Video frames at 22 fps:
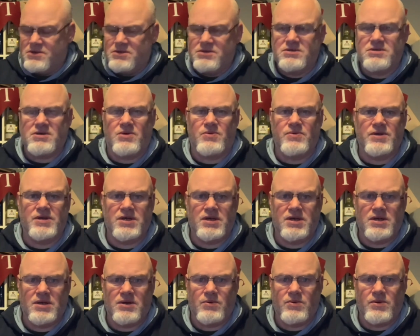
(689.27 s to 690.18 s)

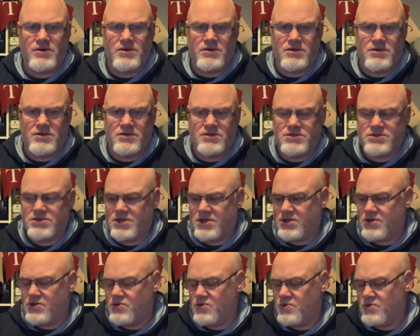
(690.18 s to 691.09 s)
Dalwhinnie Winter's
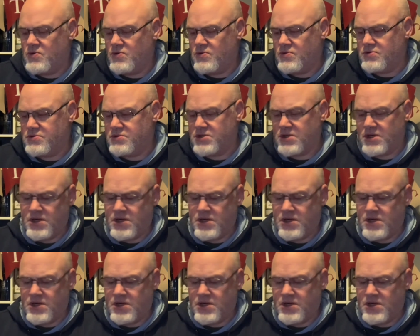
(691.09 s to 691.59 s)
Gold.